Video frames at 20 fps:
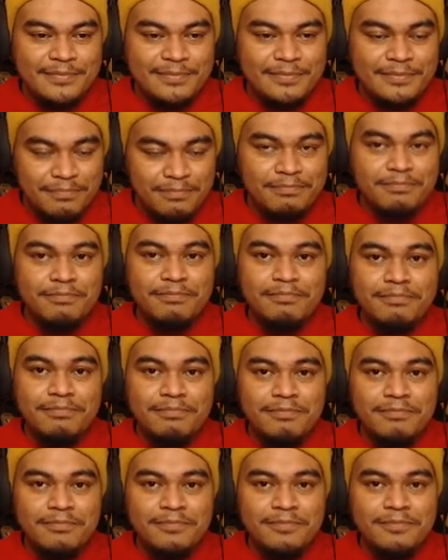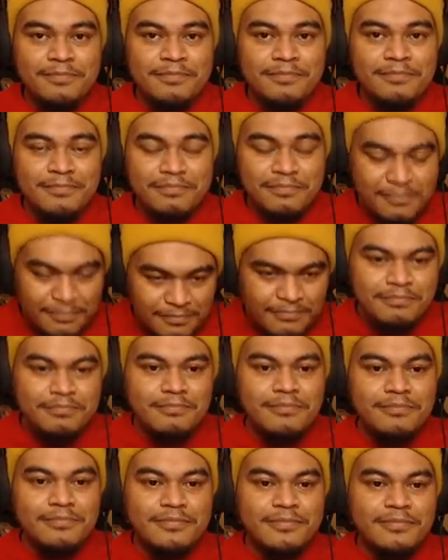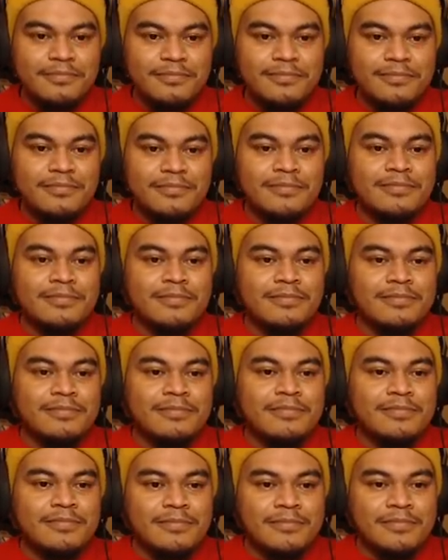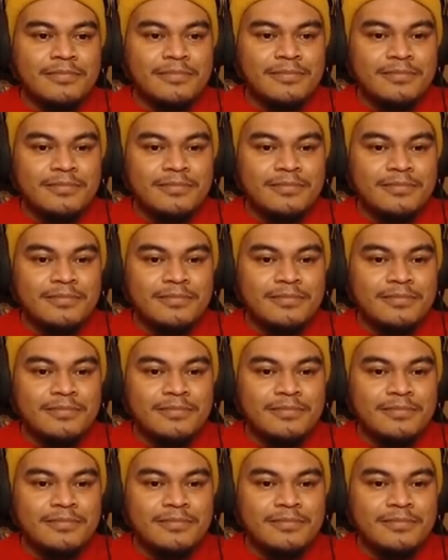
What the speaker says: The person shown says nothing.